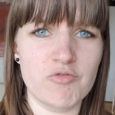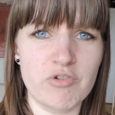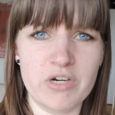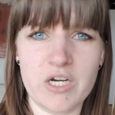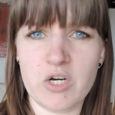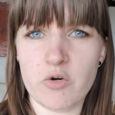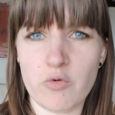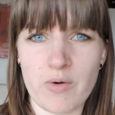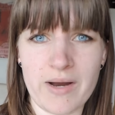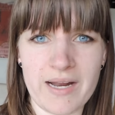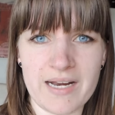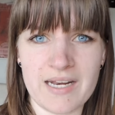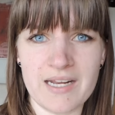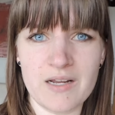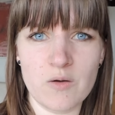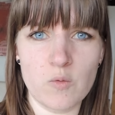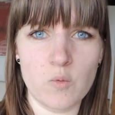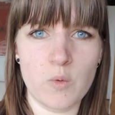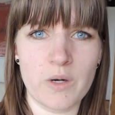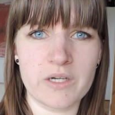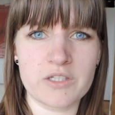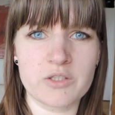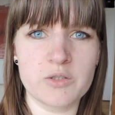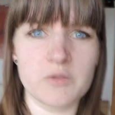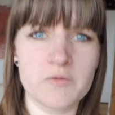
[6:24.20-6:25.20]
regretting
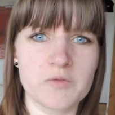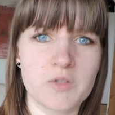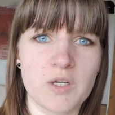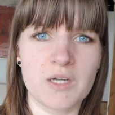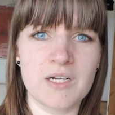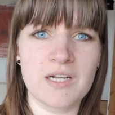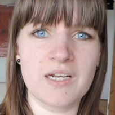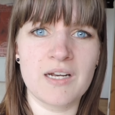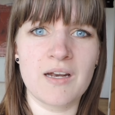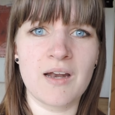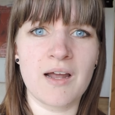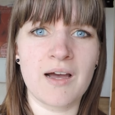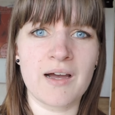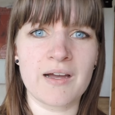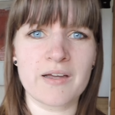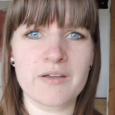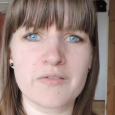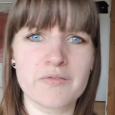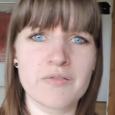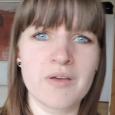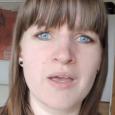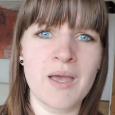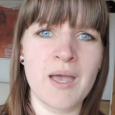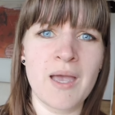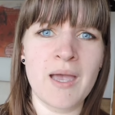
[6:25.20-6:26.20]
what you've done in
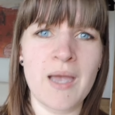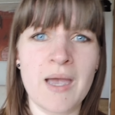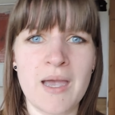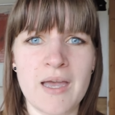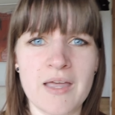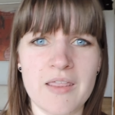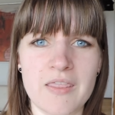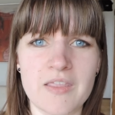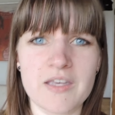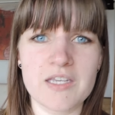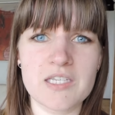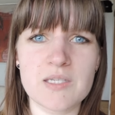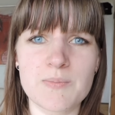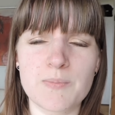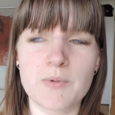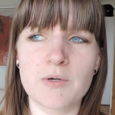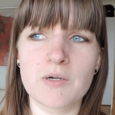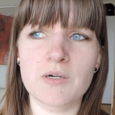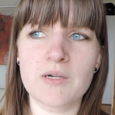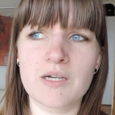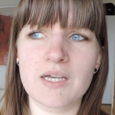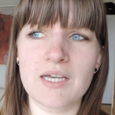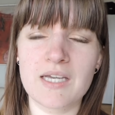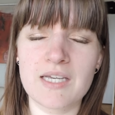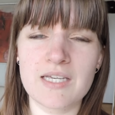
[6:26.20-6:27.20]
life. This
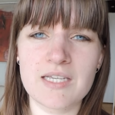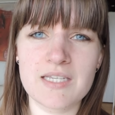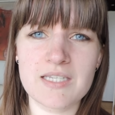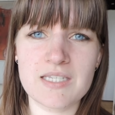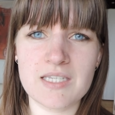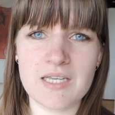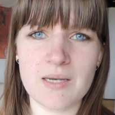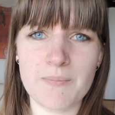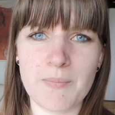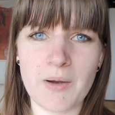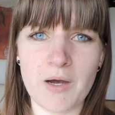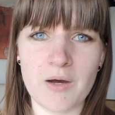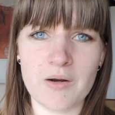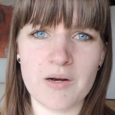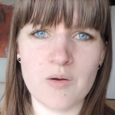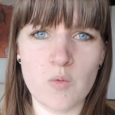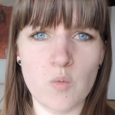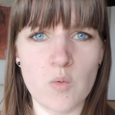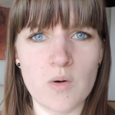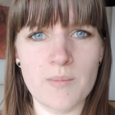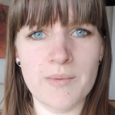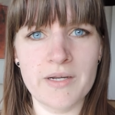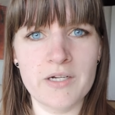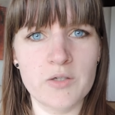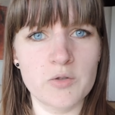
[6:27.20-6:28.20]
book is about a
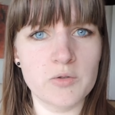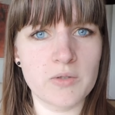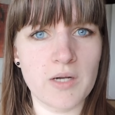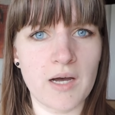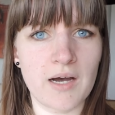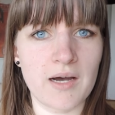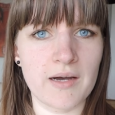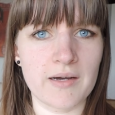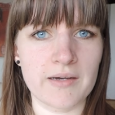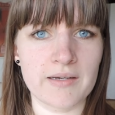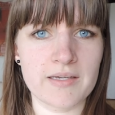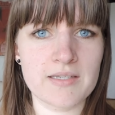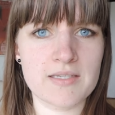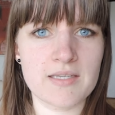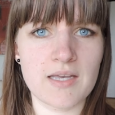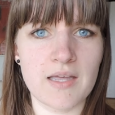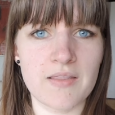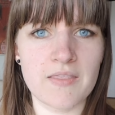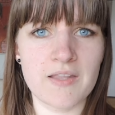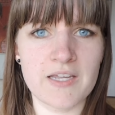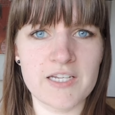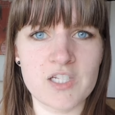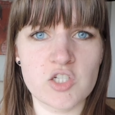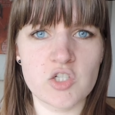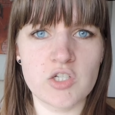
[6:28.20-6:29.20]
woman who dies,
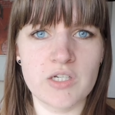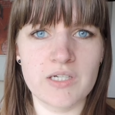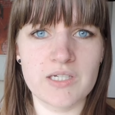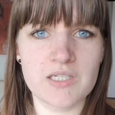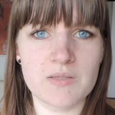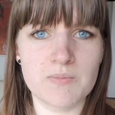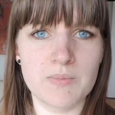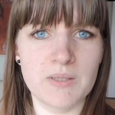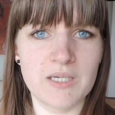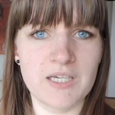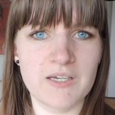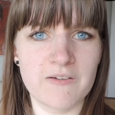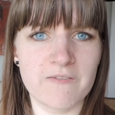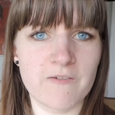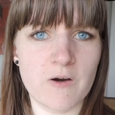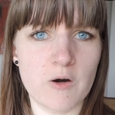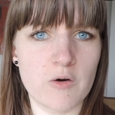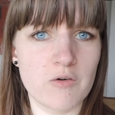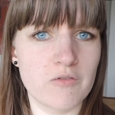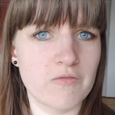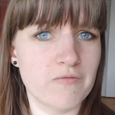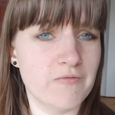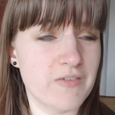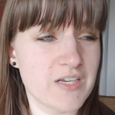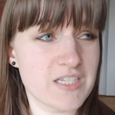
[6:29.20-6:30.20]
and then she is being
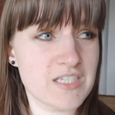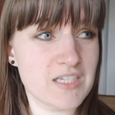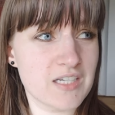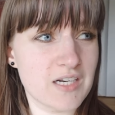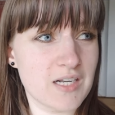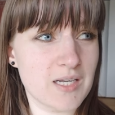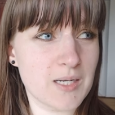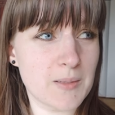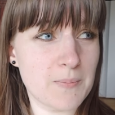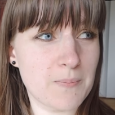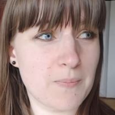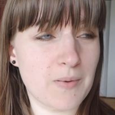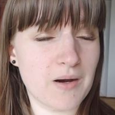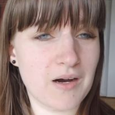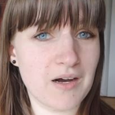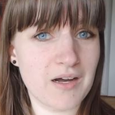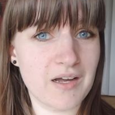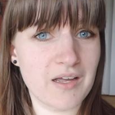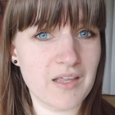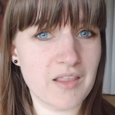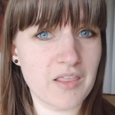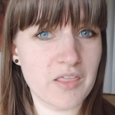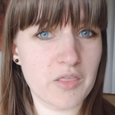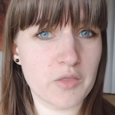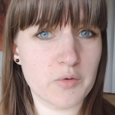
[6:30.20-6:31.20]
visited
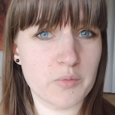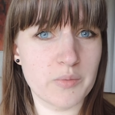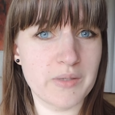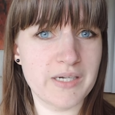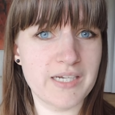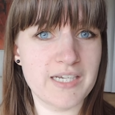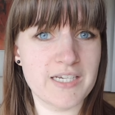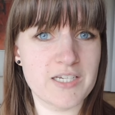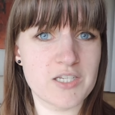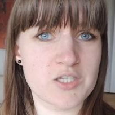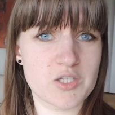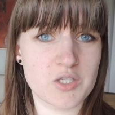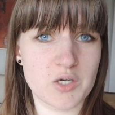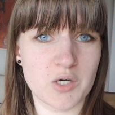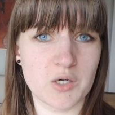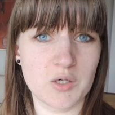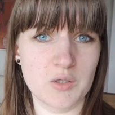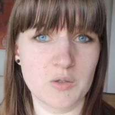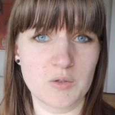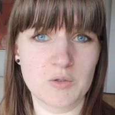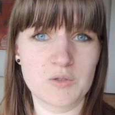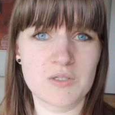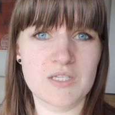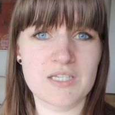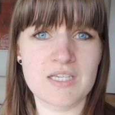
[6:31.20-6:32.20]
by three
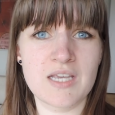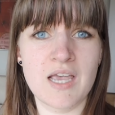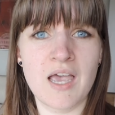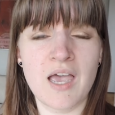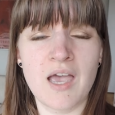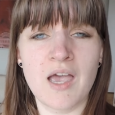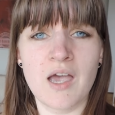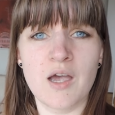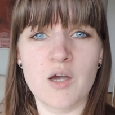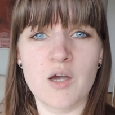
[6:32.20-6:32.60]
souls